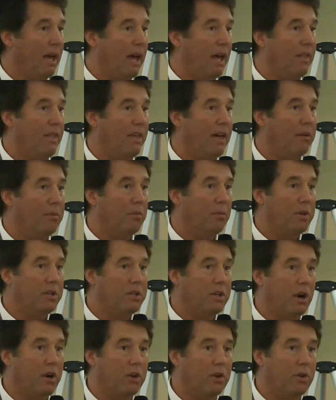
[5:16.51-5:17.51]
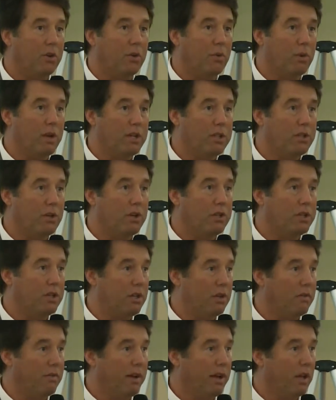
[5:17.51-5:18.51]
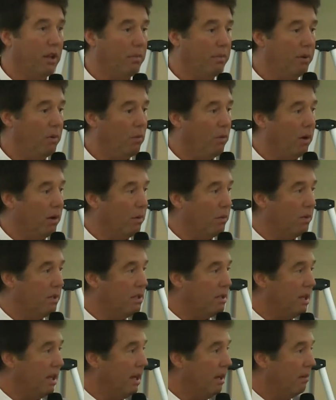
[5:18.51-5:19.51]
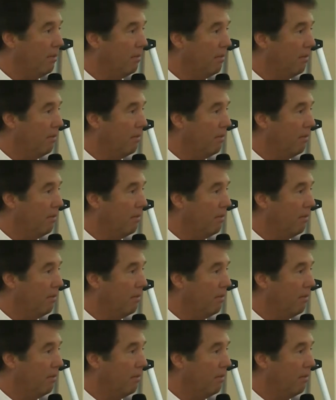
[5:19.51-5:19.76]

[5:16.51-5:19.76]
And then when we started doing research and development, what did we see?